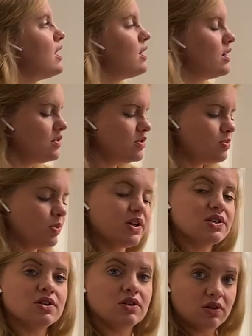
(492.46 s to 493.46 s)
that hundreds
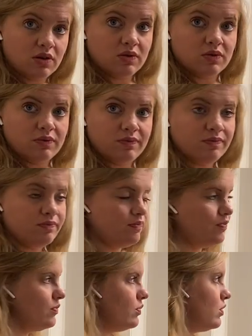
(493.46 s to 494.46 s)
place alone.
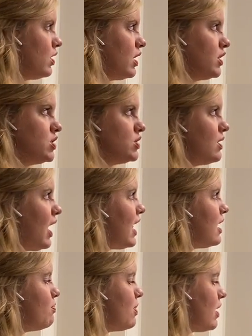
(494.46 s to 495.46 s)
We're not gonna do
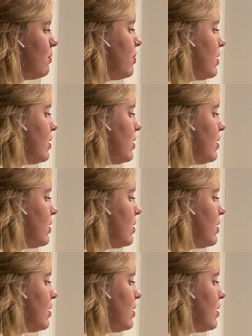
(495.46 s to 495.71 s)
any pink